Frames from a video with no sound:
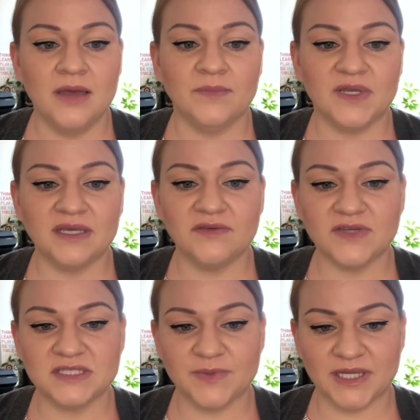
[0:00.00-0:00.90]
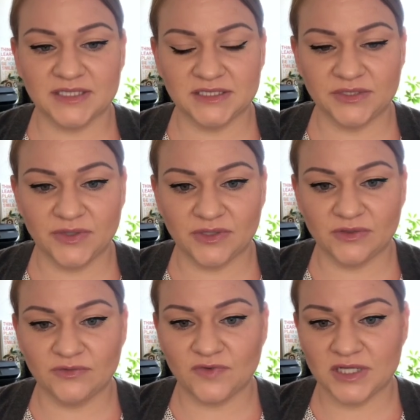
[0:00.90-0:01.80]
Many have expanded to
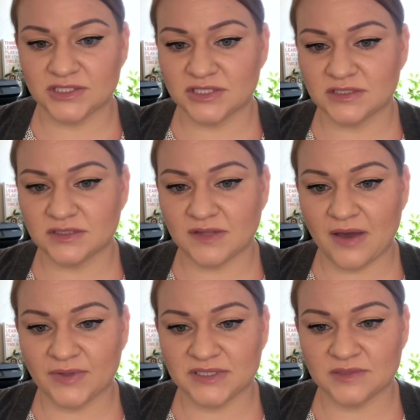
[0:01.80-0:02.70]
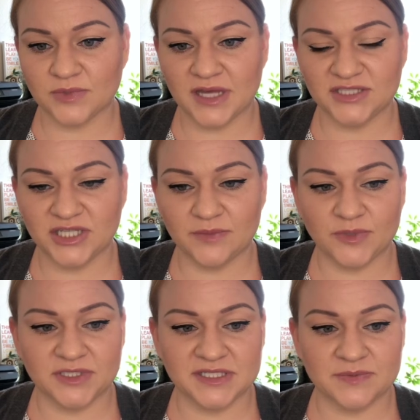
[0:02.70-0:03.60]
include functions allowing supply chain
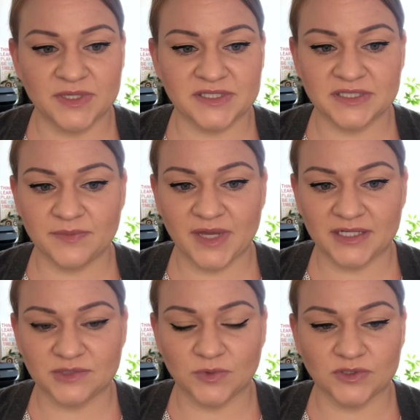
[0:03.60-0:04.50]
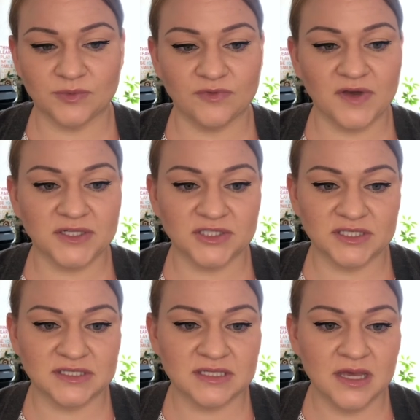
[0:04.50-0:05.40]
participants to manage multiple
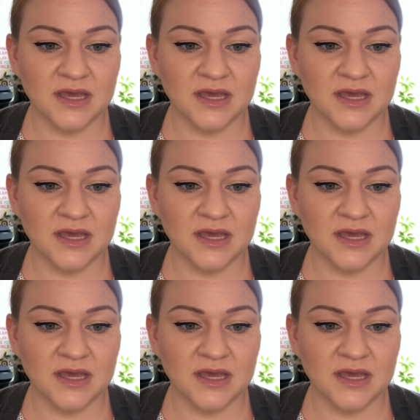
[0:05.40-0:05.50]
functions.